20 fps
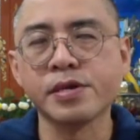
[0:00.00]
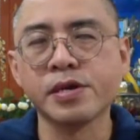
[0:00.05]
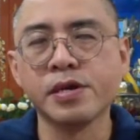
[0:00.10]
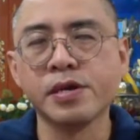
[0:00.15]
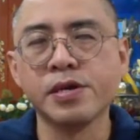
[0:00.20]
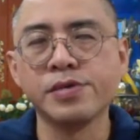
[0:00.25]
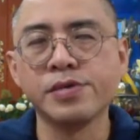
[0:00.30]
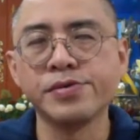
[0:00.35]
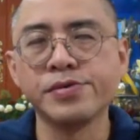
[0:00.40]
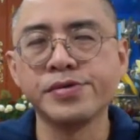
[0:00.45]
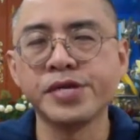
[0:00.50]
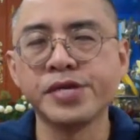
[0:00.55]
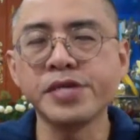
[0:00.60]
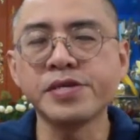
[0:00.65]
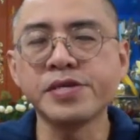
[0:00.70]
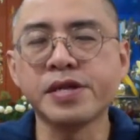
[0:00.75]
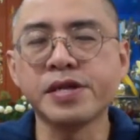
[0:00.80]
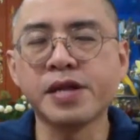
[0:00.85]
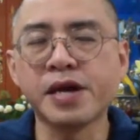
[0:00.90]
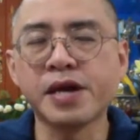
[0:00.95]
So just a
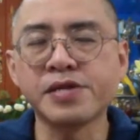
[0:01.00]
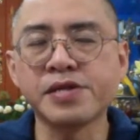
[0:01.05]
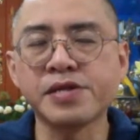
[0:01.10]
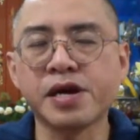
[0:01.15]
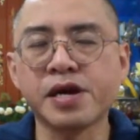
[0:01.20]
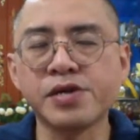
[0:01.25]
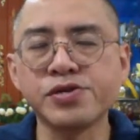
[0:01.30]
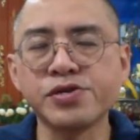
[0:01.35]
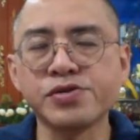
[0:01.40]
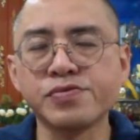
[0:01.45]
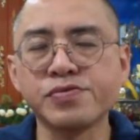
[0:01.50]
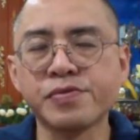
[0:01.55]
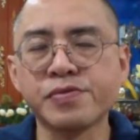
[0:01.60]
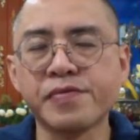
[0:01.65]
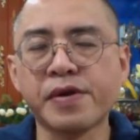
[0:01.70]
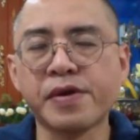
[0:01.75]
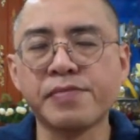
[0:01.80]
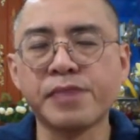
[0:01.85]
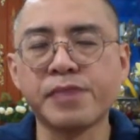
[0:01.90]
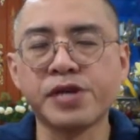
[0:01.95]
light touch
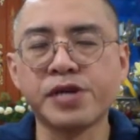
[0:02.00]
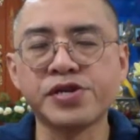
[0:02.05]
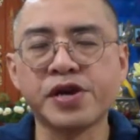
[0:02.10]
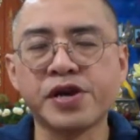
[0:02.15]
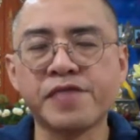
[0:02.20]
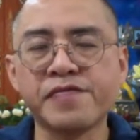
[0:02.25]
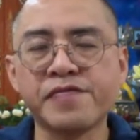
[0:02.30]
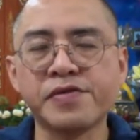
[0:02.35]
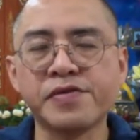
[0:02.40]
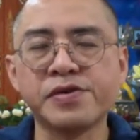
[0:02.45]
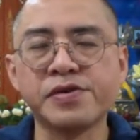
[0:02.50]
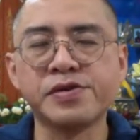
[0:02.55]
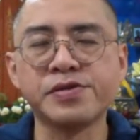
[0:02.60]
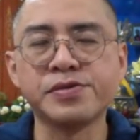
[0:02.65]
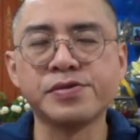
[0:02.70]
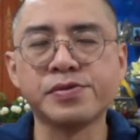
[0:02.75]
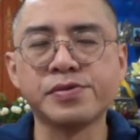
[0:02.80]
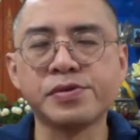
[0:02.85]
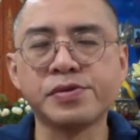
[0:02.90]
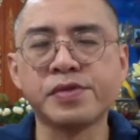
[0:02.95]
without much effort,
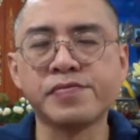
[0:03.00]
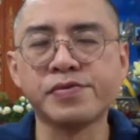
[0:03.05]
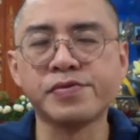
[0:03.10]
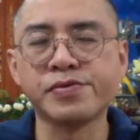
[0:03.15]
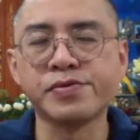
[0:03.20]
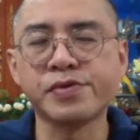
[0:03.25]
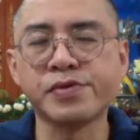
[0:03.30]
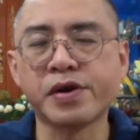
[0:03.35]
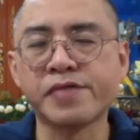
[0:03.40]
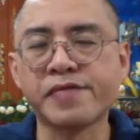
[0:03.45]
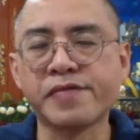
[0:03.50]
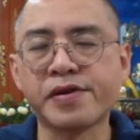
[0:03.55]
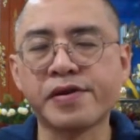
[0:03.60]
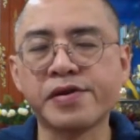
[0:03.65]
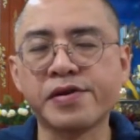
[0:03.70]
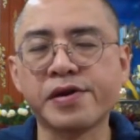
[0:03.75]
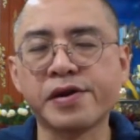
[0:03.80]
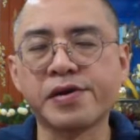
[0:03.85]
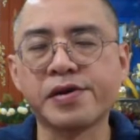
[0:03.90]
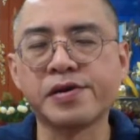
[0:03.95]
don't have to try very
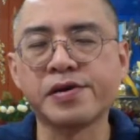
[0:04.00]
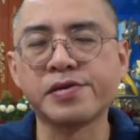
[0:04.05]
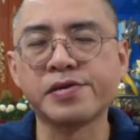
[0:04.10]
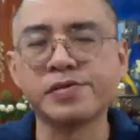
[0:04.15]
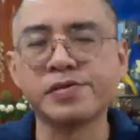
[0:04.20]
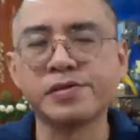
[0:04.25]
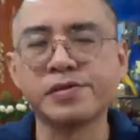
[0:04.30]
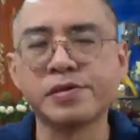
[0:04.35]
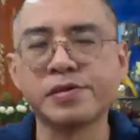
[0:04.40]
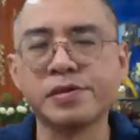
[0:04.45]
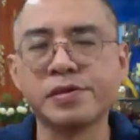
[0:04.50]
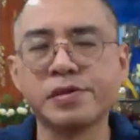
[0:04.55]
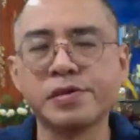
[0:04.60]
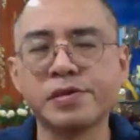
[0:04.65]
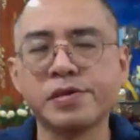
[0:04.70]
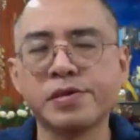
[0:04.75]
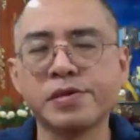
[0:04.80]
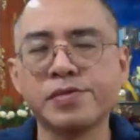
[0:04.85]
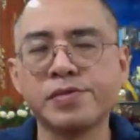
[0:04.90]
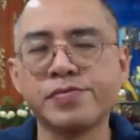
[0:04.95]
hard.
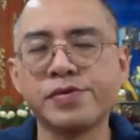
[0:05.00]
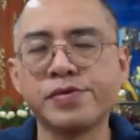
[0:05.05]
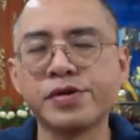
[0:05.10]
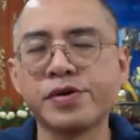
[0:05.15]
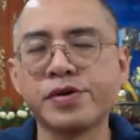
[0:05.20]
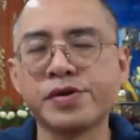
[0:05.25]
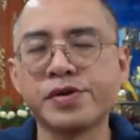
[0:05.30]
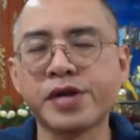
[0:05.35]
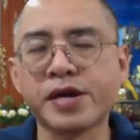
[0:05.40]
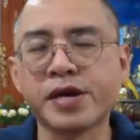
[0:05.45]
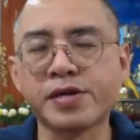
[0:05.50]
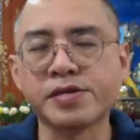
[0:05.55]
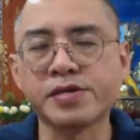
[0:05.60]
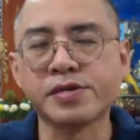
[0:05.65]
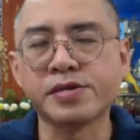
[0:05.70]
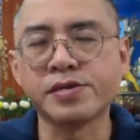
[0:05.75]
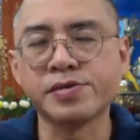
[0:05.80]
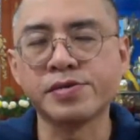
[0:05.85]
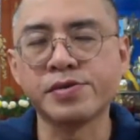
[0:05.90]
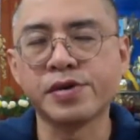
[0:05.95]
Reconnect
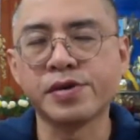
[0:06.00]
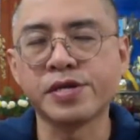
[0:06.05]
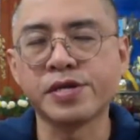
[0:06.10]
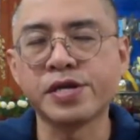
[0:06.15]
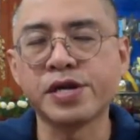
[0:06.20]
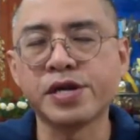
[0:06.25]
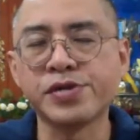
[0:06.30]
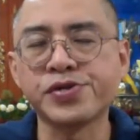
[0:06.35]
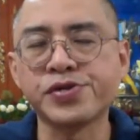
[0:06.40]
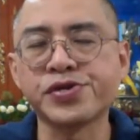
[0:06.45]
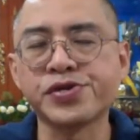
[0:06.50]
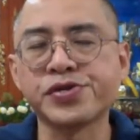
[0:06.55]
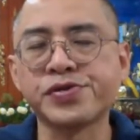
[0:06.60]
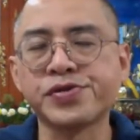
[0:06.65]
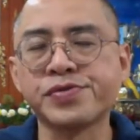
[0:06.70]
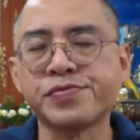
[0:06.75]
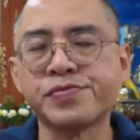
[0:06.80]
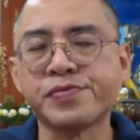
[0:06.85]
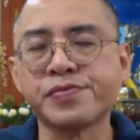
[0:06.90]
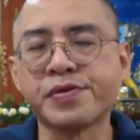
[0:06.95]
your
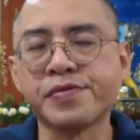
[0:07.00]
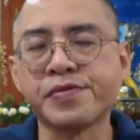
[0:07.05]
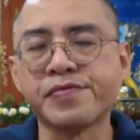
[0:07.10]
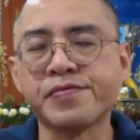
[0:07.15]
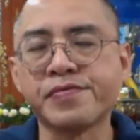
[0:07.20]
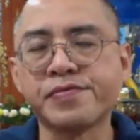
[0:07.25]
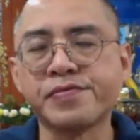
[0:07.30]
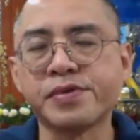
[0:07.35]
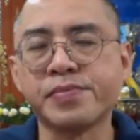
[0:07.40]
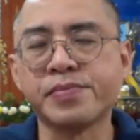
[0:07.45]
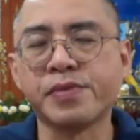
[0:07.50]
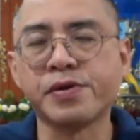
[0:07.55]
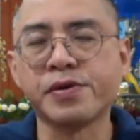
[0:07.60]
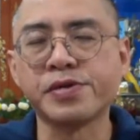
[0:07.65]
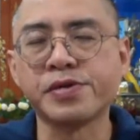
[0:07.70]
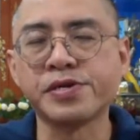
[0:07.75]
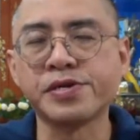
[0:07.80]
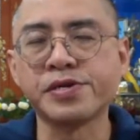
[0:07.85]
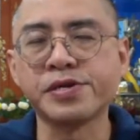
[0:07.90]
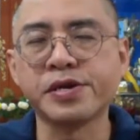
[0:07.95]
attention with the
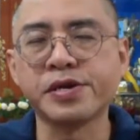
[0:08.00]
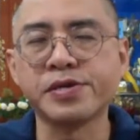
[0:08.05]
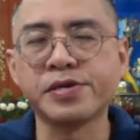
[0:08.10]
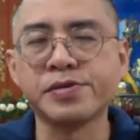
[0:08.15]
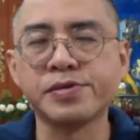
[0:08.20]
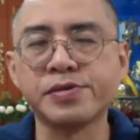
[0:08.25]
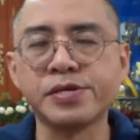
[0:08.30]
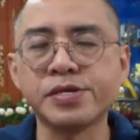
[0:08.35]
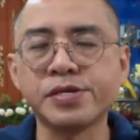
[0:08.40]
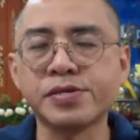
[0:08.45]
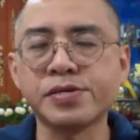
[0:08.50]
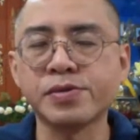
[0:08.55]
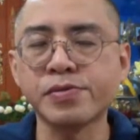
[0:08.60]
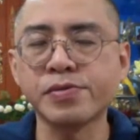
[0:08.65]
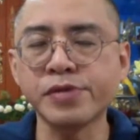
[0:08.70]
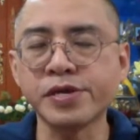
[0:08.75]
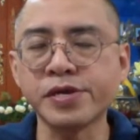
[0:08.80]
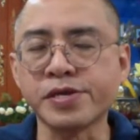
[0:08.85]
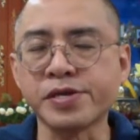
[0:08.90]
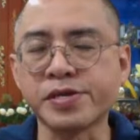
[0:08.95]
body and just
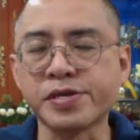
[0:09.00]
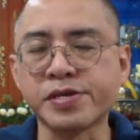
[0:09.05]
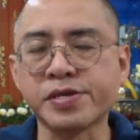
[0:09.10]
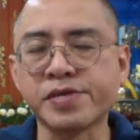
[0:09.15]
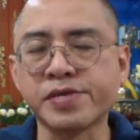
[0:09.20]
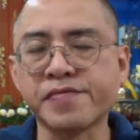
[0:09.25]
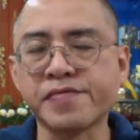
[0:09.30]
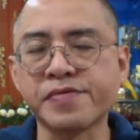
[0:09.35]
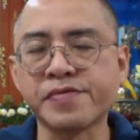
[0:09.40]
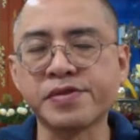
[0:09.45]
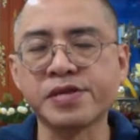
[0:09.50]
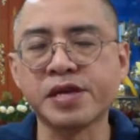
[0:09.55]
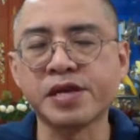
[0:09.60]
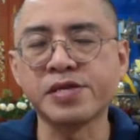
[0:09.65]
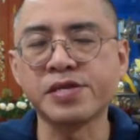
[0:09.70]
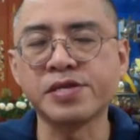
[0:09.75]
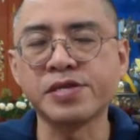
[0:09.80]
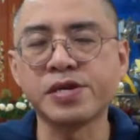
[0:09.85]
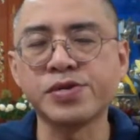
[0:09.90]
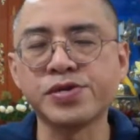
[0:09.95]
notice the different
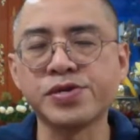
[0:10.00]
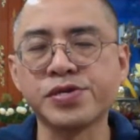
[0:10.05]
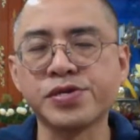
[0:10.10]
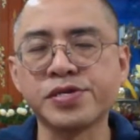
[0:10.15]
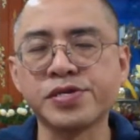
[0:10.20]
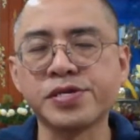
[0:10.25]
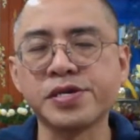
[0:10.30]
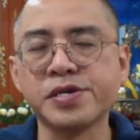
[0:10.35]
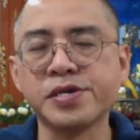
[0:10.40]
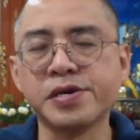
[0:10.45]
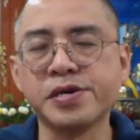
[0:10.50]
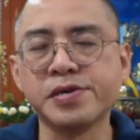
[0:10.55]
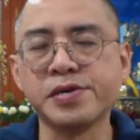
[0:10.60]
sensations here.